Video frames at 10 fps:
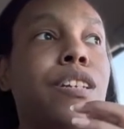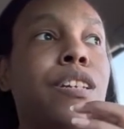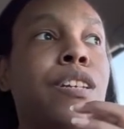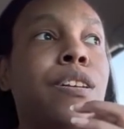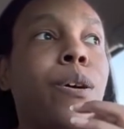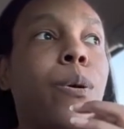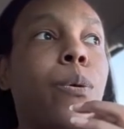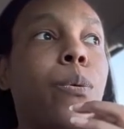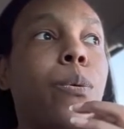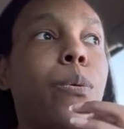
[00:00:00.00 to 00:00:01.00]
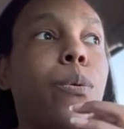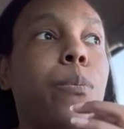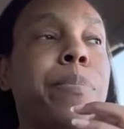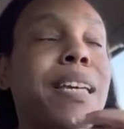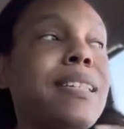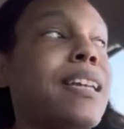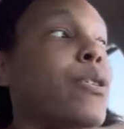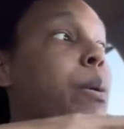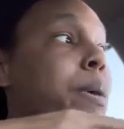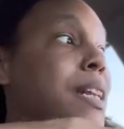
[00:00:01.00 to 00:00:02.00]
you know, because I
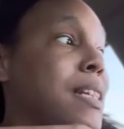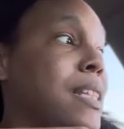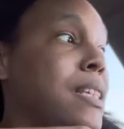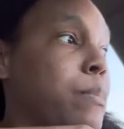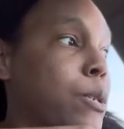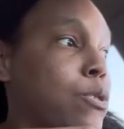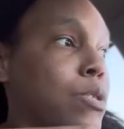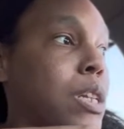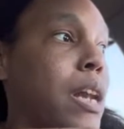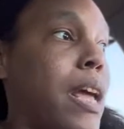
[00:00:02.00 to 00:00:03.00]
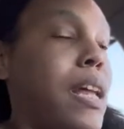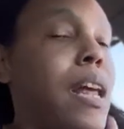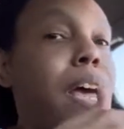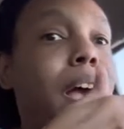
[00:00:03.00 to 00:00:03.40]
know I'm going to take these pictures tonight.